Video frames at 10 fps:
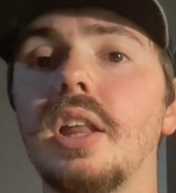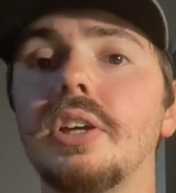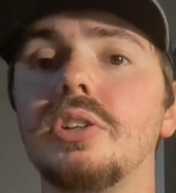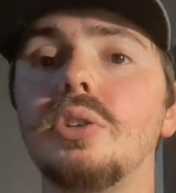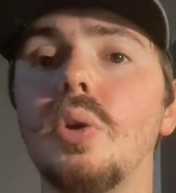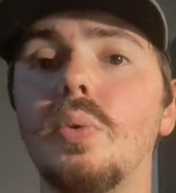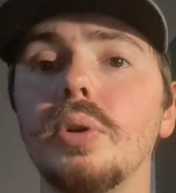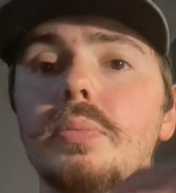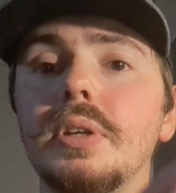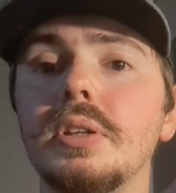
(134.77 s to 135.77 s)
Like, you don't
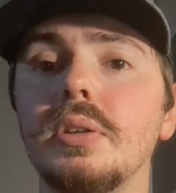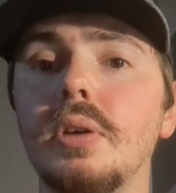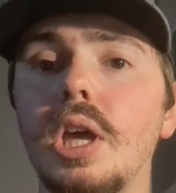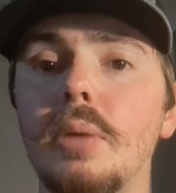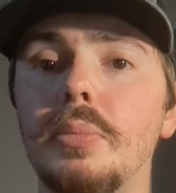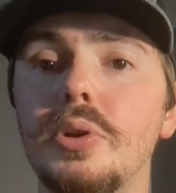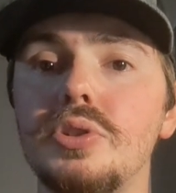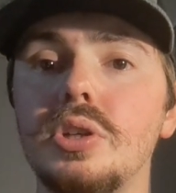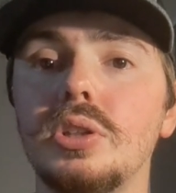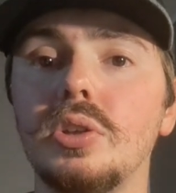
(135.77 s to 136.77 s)
want to be
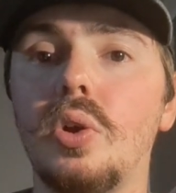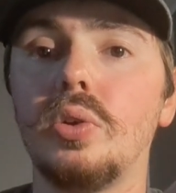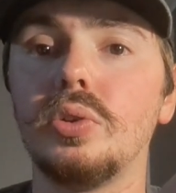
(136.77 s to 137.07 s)
pushing